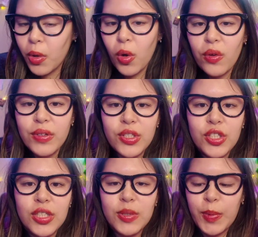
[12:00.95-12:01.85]
or if it's
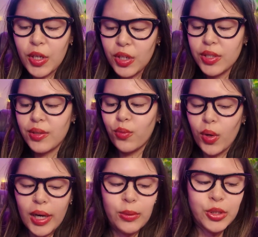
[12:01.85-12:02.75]
just because of
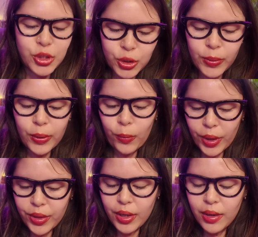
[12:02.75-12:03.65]
what I was doing
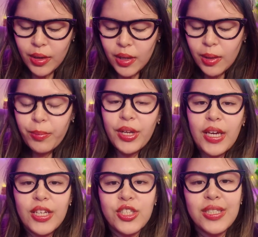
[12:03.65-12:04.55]
with it, but
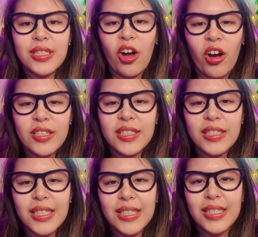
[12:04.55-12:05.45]
it just
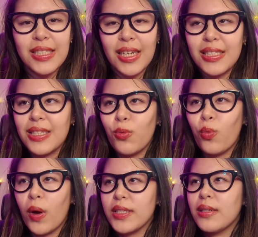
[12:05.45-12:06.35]
constantly says it
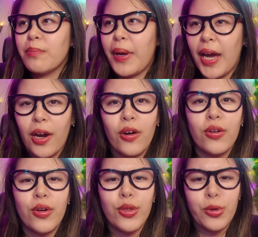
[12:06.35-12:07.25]
wasn't
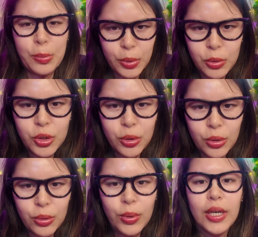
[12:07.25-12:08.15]
paired through
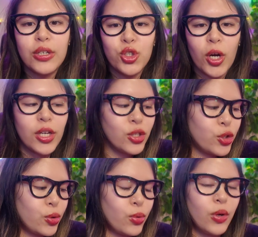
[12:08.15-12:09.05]
Bluetooth when I try to
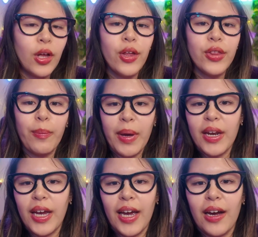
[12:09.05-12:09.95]
do the
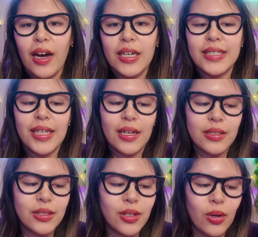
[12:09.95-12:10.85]
Meta AI
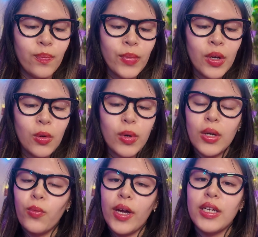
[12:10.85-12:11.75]
setting. So when
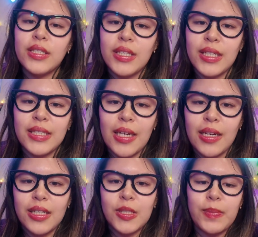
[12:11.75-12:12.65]
I went into the
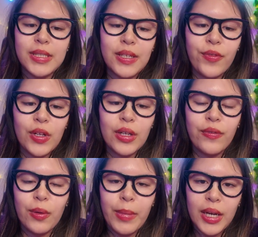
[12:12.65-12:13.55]
settings specifically
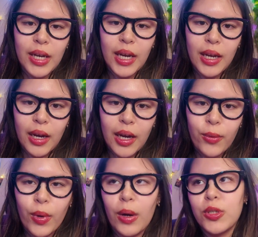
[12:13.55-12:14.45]
for Meta AI,
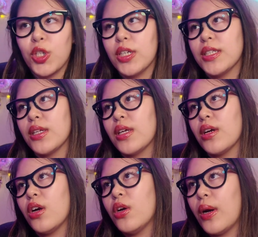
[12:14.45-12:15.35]
where I was trying to say
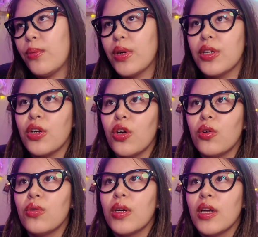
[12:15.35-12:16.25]
like, oh, I want to
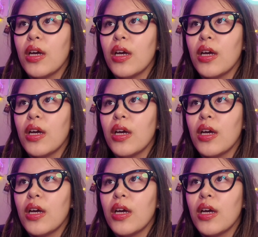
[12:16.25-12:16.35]
go